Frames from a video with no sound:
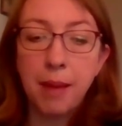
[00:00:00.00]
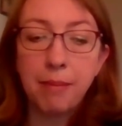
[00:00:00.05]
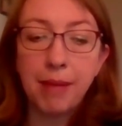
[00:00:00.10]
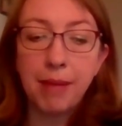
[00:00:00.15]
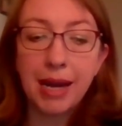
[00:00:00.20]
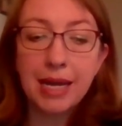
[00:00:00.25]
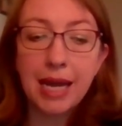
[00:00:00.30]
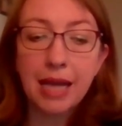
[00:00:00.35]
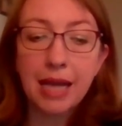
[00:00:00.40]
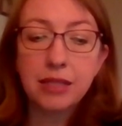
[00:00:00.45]

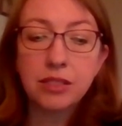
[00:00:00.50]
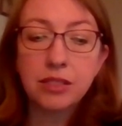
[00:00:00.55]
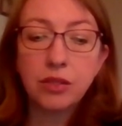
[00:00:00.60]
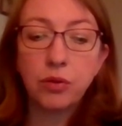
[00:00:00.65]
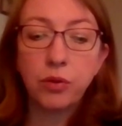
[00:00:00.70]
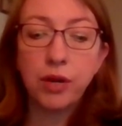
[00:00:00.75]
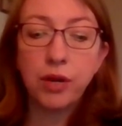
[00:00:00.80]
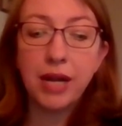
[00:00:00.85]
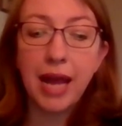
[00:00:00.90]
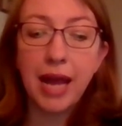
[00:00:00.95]
My next
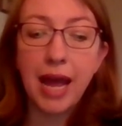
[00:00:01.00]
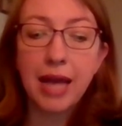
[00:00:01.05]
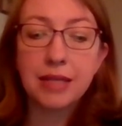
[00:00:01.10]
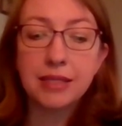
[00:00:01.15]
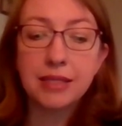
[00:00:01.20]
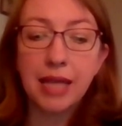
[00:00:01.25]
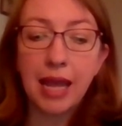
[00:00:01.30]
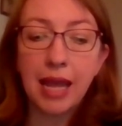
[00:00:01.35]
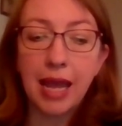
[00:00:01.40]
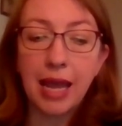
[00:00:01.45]
chord
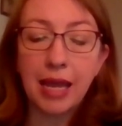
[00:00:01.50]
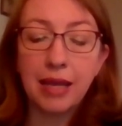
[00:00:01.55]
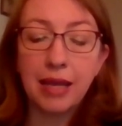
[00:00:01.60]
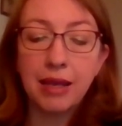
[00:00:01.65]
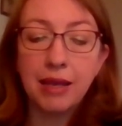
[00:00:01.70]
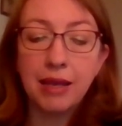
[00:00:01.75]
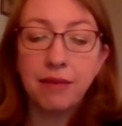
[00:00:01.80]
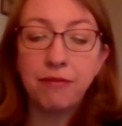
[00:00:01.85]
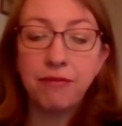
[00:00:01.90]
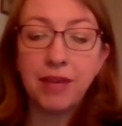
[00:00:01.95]
has a
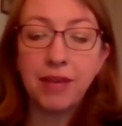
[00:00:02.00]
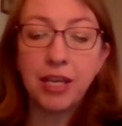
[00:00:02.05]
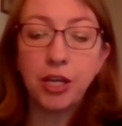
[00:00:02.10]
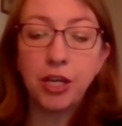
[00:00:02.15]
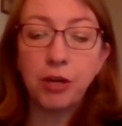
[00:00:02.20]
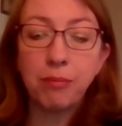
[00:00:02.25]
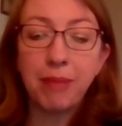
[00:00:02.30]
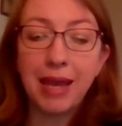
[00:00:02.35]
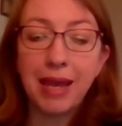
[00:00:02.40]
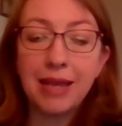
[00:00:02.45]

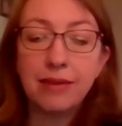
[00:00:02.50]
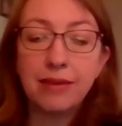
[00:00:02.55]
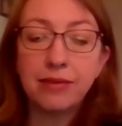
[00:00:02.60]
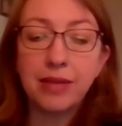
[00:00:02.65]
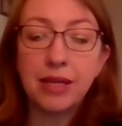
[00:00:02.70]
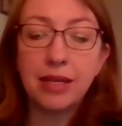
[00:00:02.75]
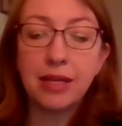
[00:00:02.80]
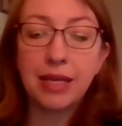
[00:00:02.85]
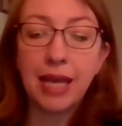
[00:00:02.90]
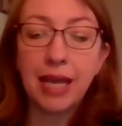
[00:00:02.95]
figure bass
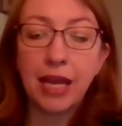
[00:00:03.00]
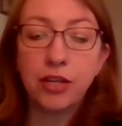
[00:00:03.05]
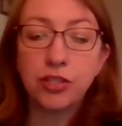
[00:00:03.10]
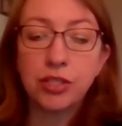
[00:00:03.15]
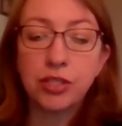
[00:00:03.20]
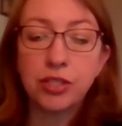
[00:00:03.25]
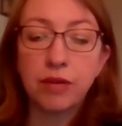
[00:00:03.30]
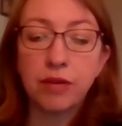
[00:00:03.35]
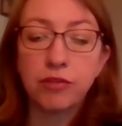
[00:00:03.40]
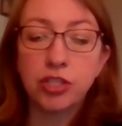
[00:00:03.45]

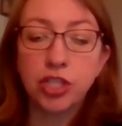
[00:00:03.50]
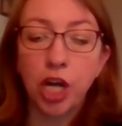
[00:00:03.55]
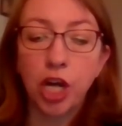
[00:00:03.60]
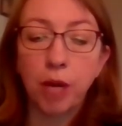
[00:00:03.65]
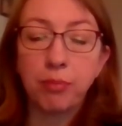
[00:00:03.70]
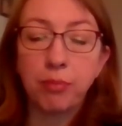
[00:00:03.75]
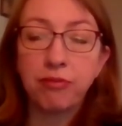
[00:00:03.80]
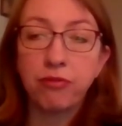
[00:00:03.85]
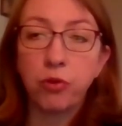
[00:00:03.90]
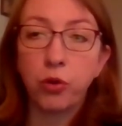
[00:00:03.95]
indication of
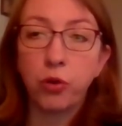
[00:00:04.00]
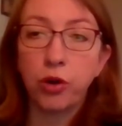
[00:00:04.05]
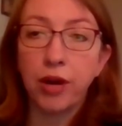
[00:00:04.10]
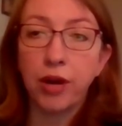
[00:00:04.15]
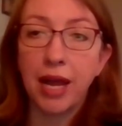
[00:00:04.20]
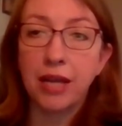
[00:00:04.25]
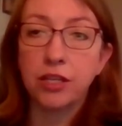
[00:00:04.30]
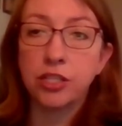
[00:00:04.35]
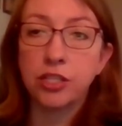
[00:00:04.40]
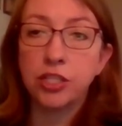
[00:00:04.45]
sharp 4
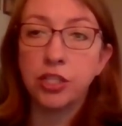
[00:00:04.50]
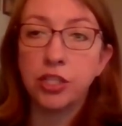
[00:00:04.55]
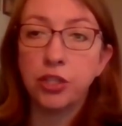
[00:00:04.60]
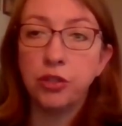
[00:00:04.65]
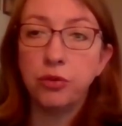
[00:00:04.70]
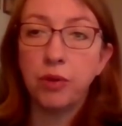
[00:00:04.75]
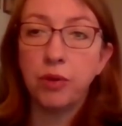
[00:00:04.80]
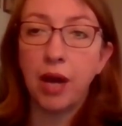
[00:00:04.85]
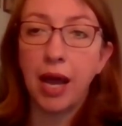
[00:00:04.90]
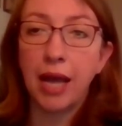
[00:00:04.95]
and
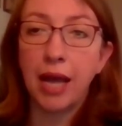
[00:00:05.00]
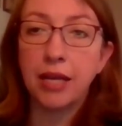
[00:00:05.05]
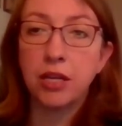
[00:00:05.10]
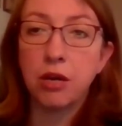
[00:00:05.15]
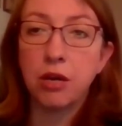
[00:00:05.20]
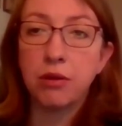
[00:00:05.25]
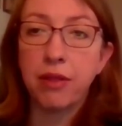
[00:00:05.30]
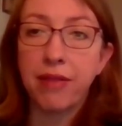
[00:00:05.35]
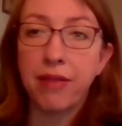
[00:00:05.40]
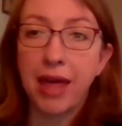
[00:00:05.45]
2. I
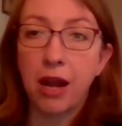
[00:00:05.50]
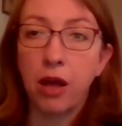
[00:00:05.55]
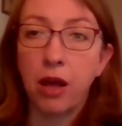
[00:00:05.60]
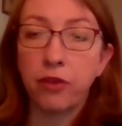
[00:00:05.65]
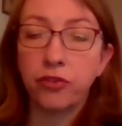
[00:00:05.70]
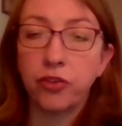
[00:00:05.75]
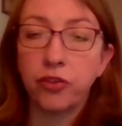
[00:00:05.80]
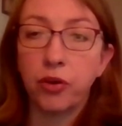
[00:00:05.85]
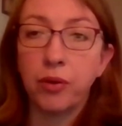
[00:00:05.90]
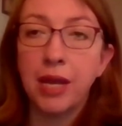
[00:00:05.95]
know that that
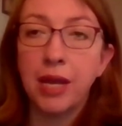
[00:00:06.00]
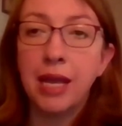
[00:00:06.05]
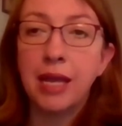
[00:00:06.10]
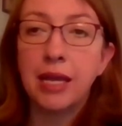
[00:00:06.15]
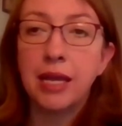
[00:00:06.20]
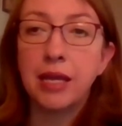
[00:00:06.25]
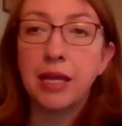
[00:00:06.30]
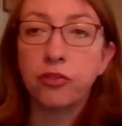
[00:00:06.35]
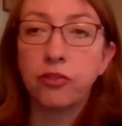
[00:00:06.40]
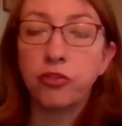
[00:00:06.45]
also
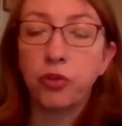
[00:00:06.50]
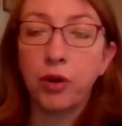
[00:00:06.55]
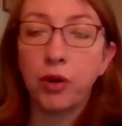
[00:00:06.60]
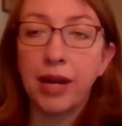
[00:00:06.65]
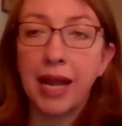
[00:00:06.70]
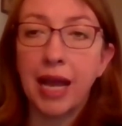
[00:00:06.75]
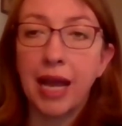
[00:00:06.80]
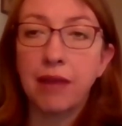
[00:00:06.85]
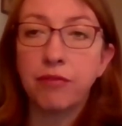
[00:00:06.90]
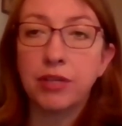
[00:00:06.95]
is
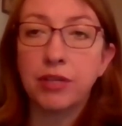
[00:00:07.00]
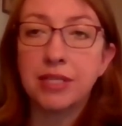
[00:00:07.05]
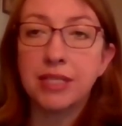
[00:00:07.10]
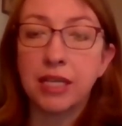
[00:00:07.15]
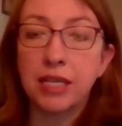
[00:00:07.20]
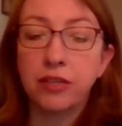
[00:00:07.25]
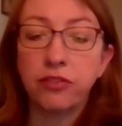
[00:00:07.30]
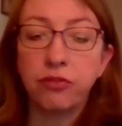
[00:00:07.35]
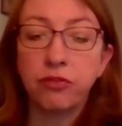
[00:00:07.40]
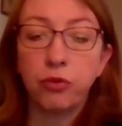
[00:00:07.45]
shorthand for
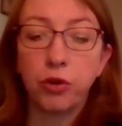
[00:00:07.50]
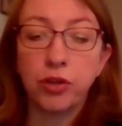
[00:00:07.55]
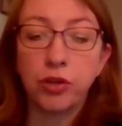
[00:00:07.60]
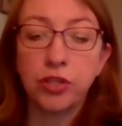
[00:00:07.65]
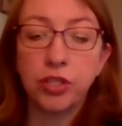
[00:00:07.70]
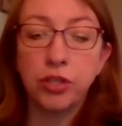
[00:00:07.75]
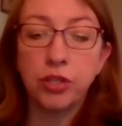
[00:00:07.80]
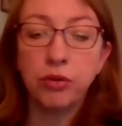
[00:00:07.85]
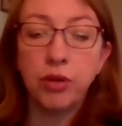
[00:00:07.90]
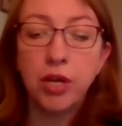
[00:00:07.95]
6, 4,
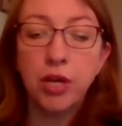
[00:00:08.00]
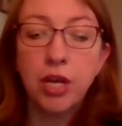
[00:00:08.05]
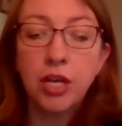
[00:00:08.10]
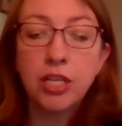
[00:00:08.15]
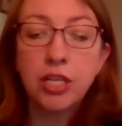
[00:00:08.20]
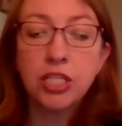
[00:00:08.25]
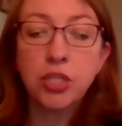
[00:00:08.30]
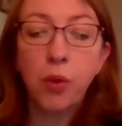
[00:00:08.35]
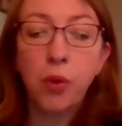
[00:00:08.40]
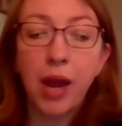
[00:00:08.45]
2.
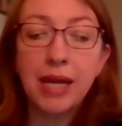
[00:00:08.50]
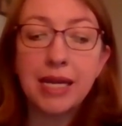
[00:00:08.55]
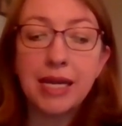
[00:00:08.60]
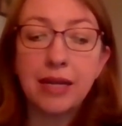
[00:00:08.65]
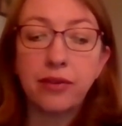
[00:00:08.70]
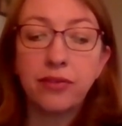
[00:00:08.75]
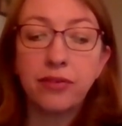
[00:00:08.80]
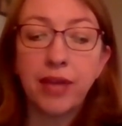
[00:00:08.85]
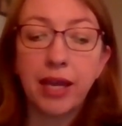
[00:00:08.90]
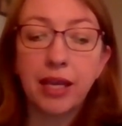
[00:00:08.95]
So I need
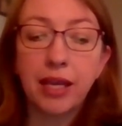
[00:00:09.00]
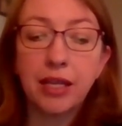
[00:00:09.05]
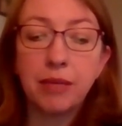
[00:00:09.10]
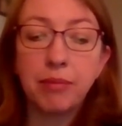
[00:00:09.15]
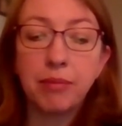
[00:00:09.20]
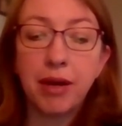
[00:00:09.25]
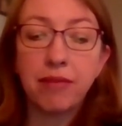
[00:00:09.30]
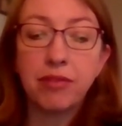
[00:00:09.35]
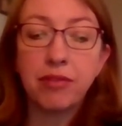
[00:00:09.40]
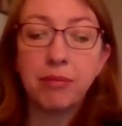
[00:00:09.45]
a second
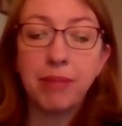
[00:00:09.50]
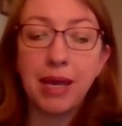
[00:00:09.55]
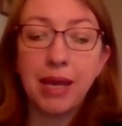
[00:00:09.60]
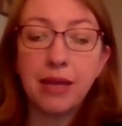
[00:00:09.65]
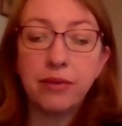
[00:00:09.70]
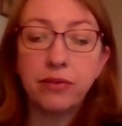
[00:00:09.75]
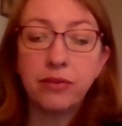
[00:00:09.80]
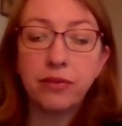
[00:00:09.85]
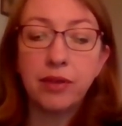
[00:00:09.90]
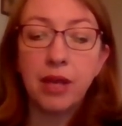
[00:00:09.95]
above the
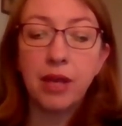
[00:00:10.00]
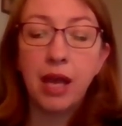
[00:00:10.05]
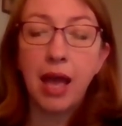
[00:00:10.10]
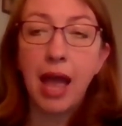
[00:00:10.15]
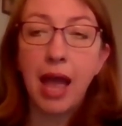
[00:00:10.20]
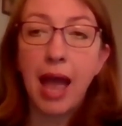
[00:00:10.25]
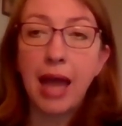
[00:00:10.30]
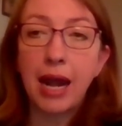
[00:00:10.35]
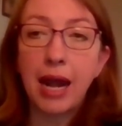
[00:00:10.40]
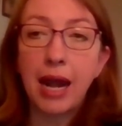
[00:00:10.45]
bass,
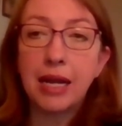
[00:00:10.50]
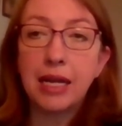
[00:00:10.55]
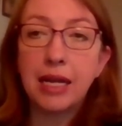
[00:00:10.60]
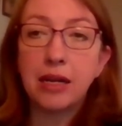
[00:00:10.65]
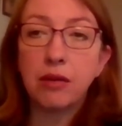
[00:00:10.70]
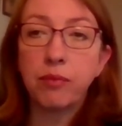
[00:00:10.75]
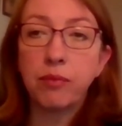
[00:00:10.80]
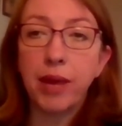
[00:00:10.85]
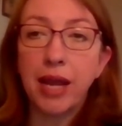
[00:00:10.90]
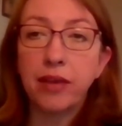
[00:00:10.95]
and I need
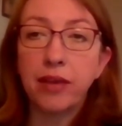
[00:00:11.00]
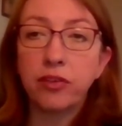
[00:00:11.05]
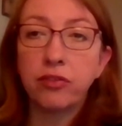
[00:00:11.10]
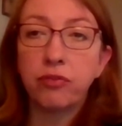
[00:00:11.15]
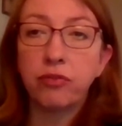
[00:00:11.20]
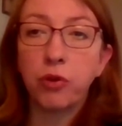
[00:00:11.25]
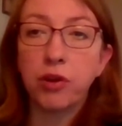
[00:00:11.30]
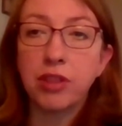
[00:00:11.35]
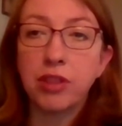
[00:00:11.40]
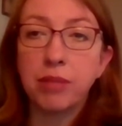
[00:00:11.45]
a raised
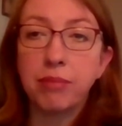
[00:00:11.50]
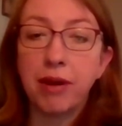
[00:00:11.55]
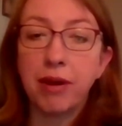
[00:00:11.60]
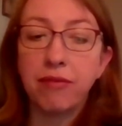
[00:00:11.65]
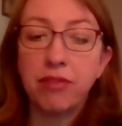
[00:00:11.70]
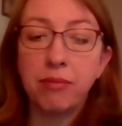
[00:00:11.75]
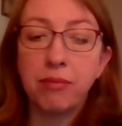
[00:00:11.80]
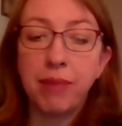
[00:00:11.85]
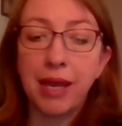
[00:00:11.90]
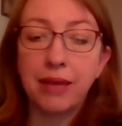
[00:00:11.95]
fourth
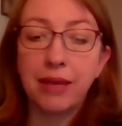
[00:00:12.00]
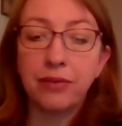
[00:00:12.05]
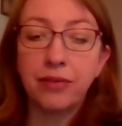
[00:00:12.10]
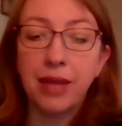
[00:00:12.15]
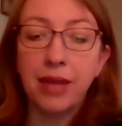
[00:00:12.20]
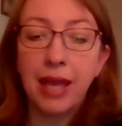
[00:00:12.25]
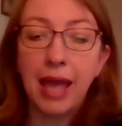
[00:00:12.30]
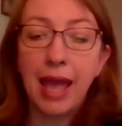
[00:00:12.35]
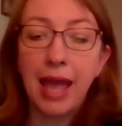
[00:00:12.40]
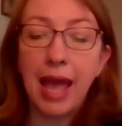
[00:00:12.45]
above the
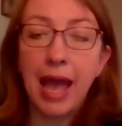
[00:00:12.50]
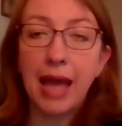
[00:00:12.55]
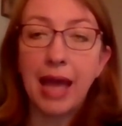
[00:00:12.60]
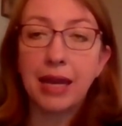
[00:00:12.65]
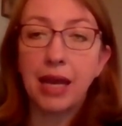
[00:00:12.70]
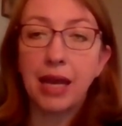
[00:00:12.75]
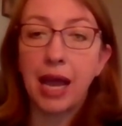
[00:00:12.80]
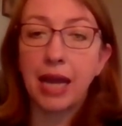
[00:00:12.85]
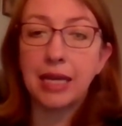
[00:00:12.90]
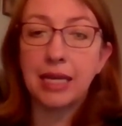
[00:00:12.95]
bass,
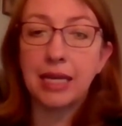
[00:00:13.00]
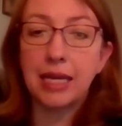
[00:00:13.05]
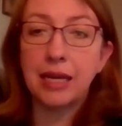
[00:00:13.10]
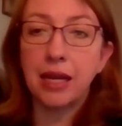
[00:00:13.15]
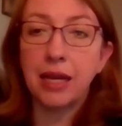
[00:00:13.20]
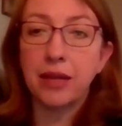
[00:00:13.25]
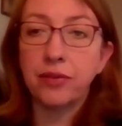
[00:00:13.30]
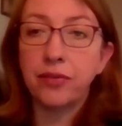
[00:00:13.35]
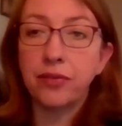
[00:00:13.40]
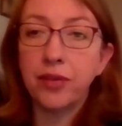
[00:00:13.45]
and I
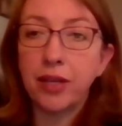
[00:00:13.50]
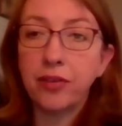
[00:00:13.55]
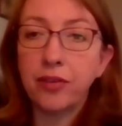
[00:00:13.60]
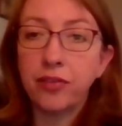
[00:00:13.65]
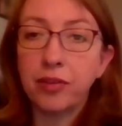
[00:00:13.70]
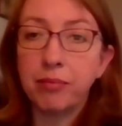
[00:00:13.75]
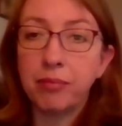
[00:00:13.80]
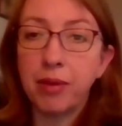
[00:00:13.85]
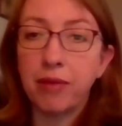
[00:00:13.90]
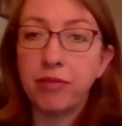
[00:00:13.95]
need a
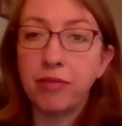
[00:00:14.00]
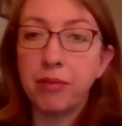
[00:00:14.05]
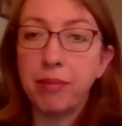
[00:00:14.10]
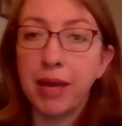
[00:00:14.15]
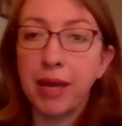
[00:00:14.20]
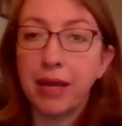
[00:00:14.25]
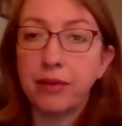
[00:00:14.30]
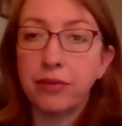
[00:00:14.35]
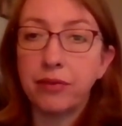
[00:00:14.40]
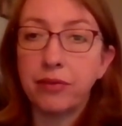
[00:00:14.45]
sixth above the
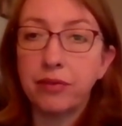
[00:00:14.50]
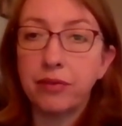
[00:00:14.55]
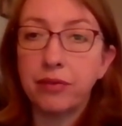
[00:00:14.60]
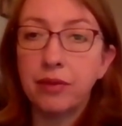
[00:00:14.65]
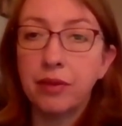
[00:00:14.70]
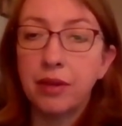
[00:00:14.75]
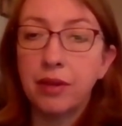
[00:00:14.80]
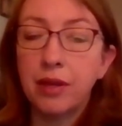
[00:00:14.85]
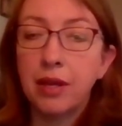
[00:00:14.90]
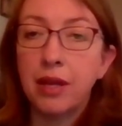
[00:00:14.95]
bass.
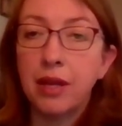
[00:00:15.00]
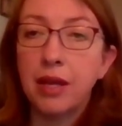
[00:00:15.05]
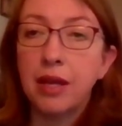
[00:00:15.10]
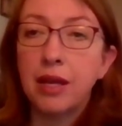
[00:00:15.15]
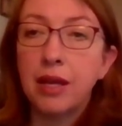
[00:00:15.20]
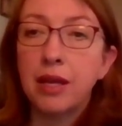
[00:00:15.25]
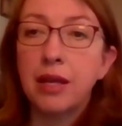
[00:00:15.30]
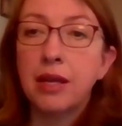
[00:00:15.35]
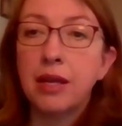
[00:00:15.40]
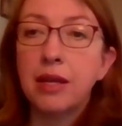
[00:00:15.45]

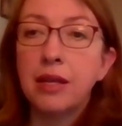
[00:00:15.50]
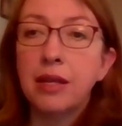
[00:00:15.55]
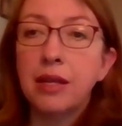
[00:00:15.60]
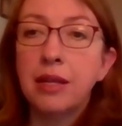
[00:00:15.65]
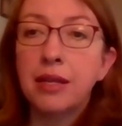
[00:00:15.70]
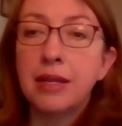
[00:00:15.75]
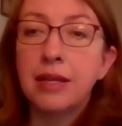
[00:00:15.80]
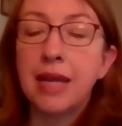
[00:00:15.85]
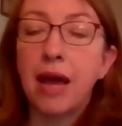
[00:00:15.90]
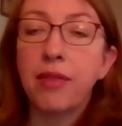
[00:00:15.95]

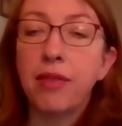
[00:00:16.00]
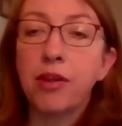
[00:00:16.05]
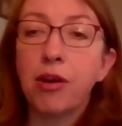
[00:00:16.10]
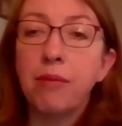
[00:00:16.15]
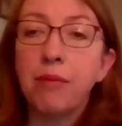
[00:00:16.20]
Now, there are